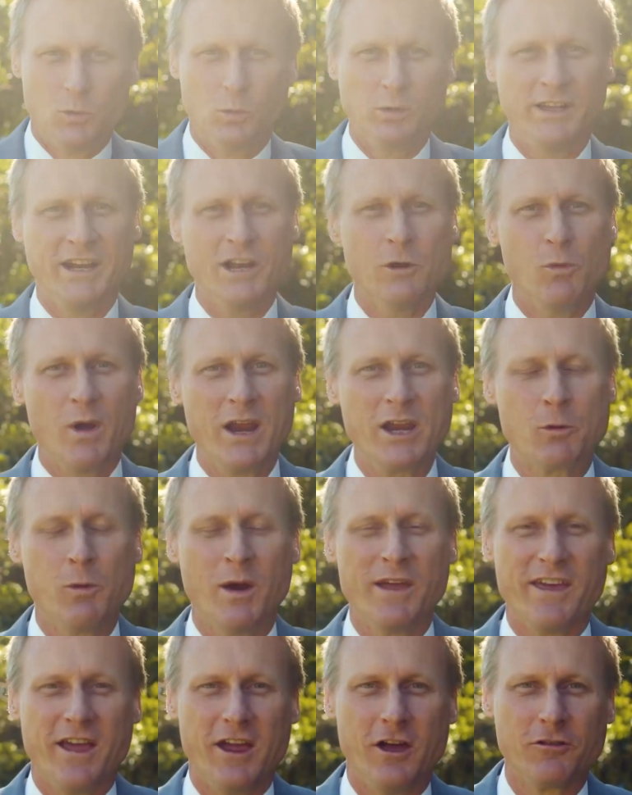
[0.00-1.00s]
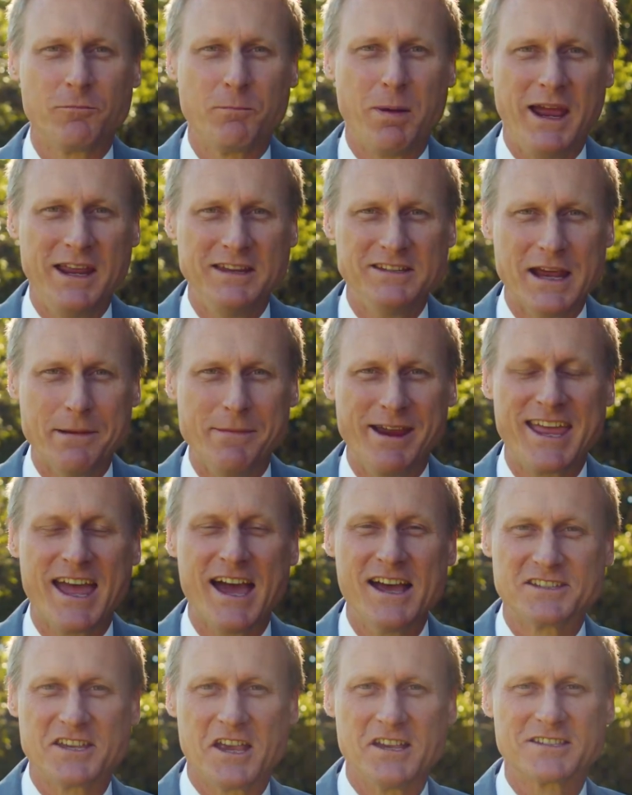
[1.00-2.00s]
Well, in a week where the health pandemic
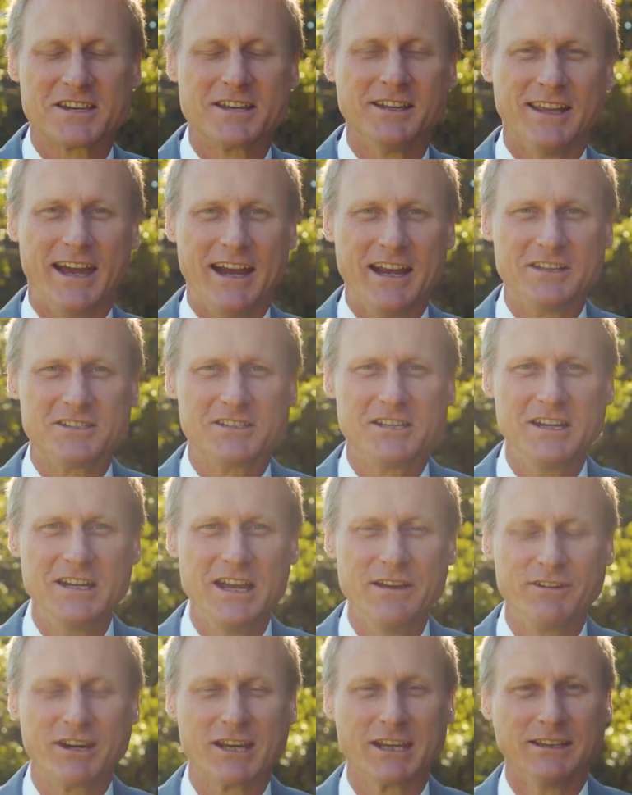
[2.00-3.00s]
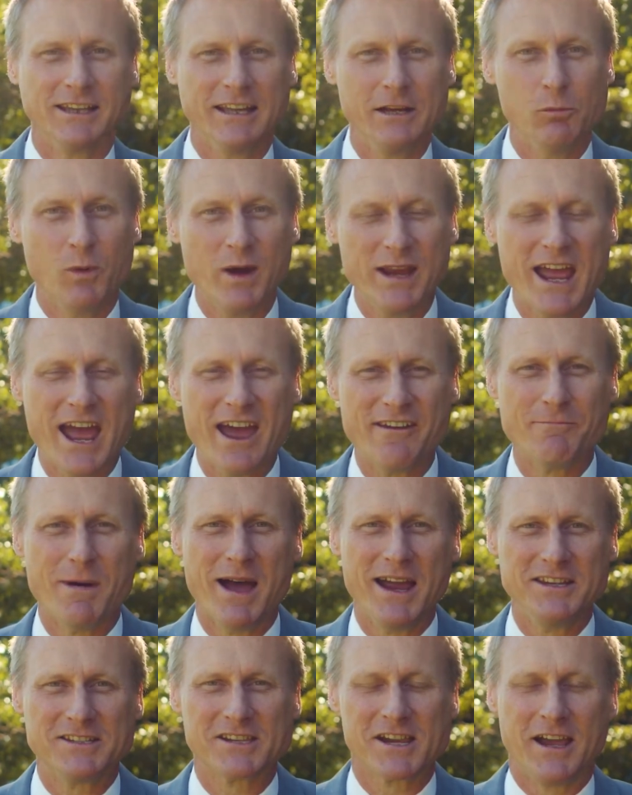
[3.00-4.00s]
has escalated significantly, we have
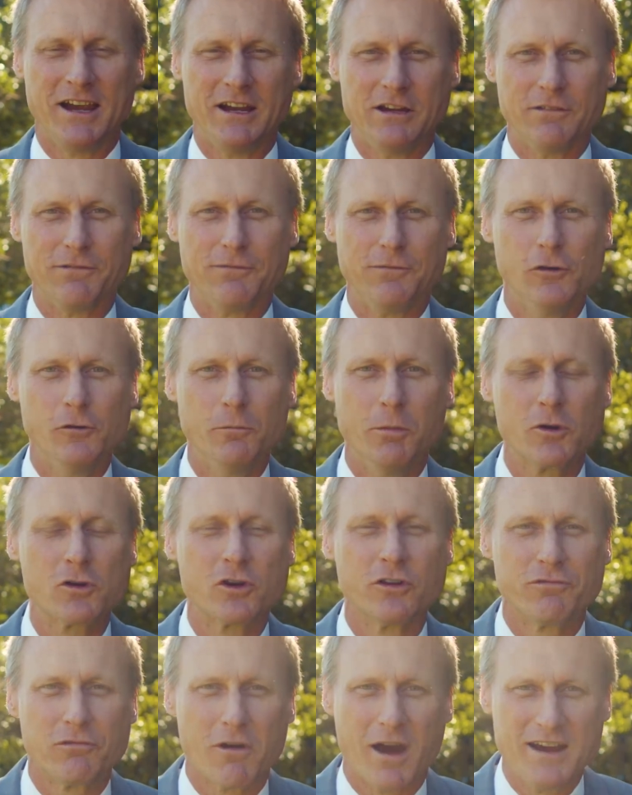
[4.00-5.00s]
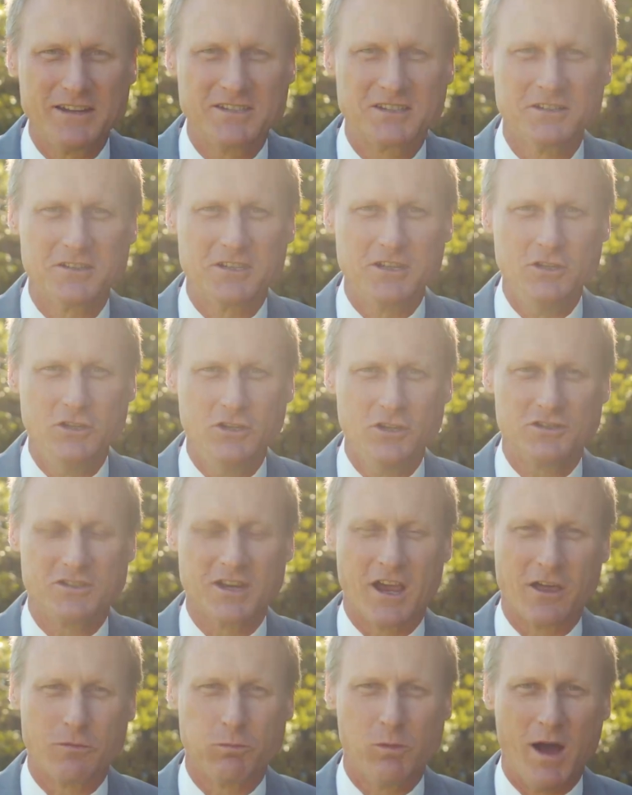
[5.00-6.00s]
maintained a full book of races in New
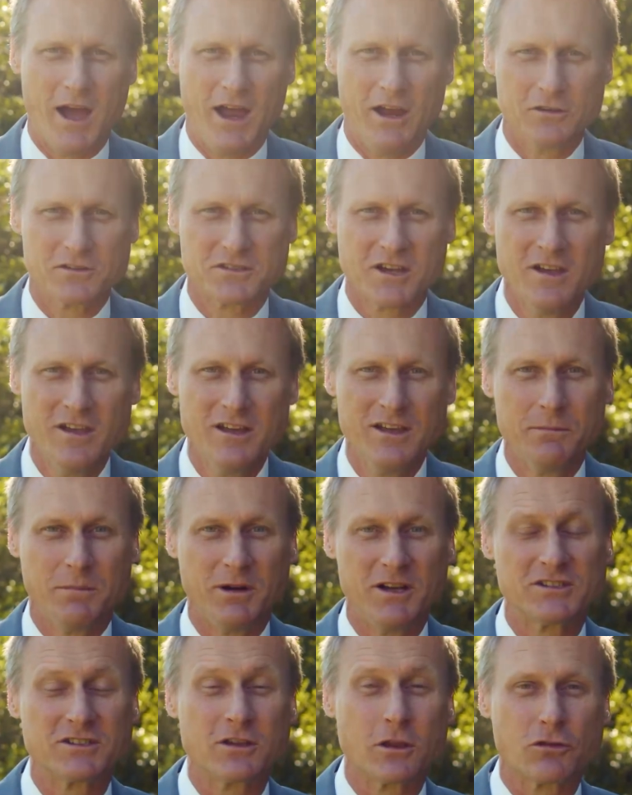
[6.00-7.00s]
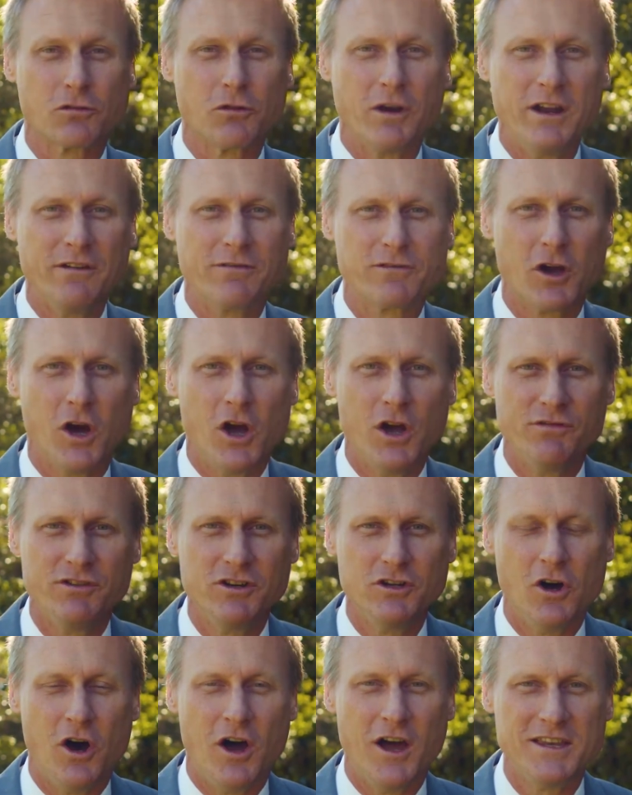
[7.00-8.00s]
South Wales. But as the threat of
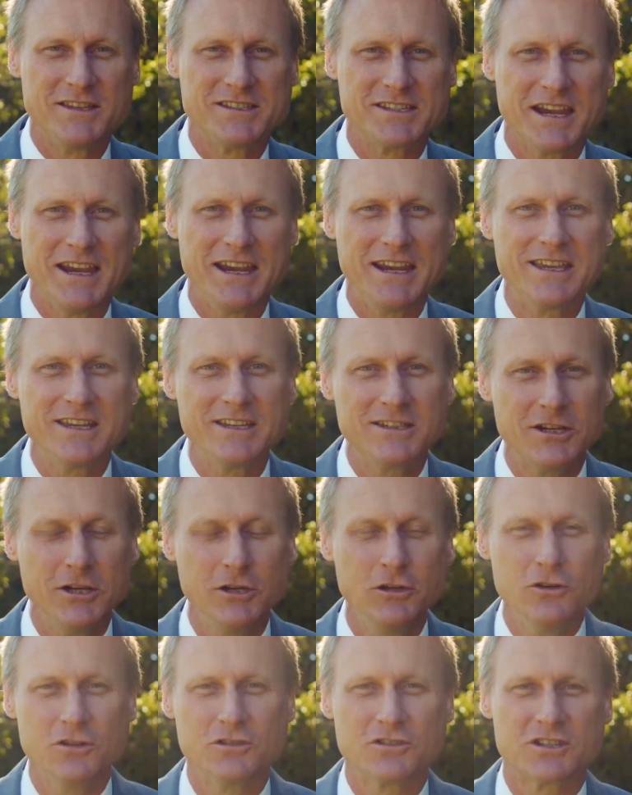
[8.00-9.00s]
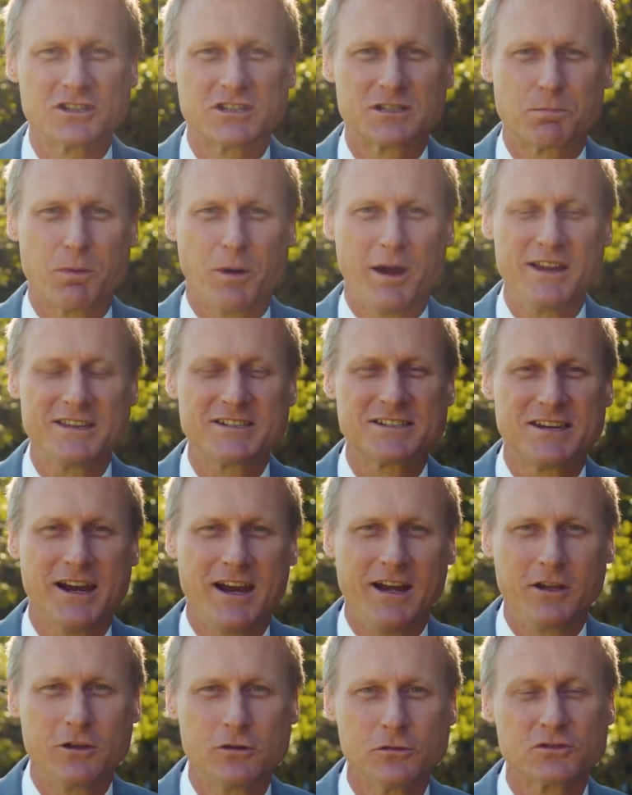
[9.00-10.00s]
COVID 19 continues to spread its
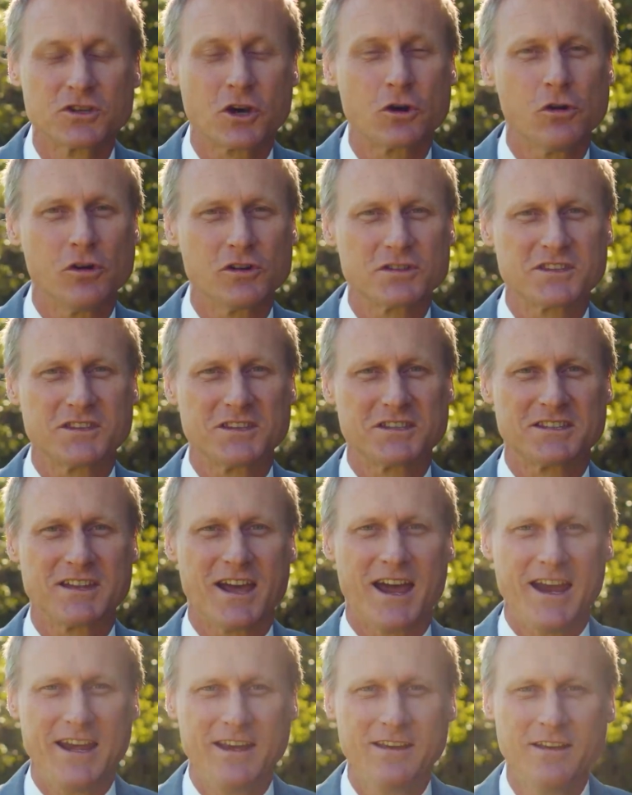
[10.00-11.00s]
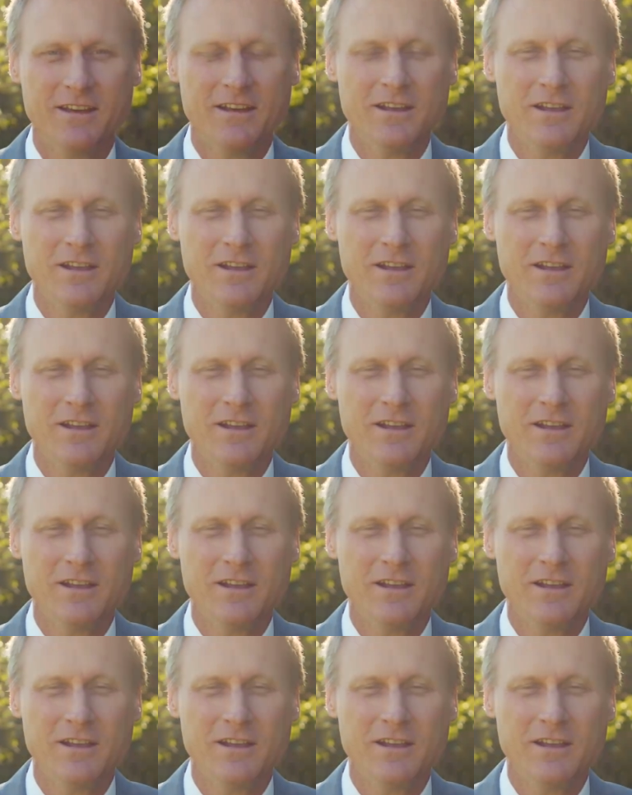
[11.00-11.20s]
tentacles across the state,